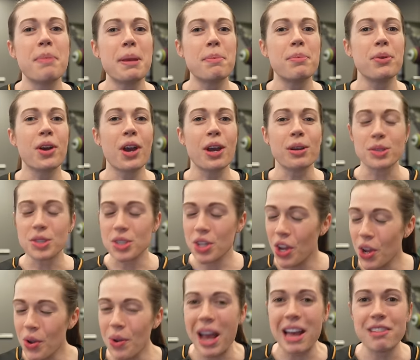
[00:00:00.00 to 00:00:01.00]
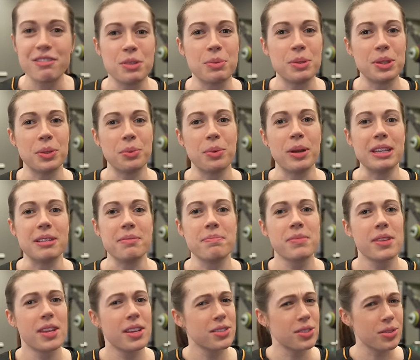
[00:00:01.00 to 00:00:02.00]
people go too heavy with the weight,
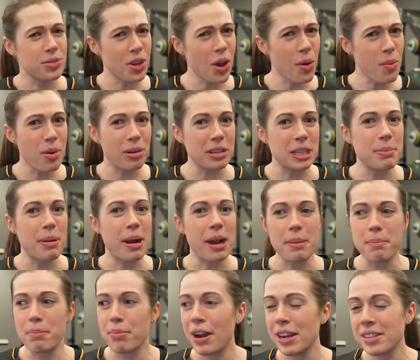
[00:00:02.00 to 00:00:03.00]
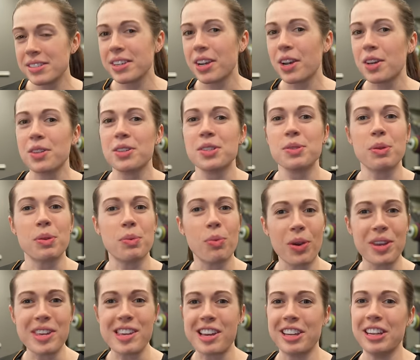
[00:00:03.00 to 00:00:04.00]
so don't worry about impressing others with
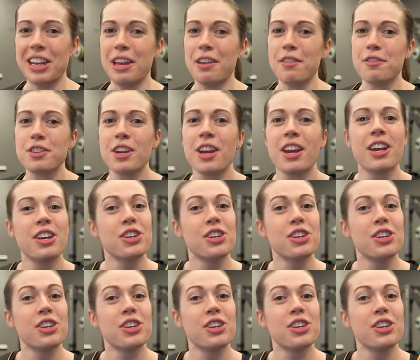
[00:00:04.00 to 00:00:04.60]
what you can lift.